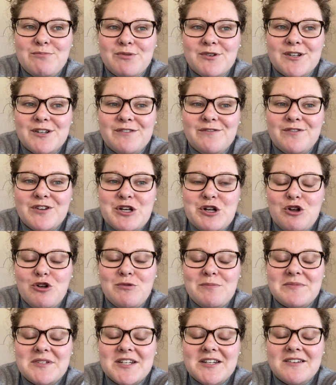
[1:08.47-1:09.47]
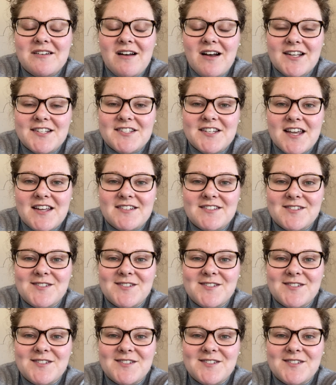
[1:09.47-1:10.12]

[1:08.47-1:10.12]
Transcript: pre filmed content,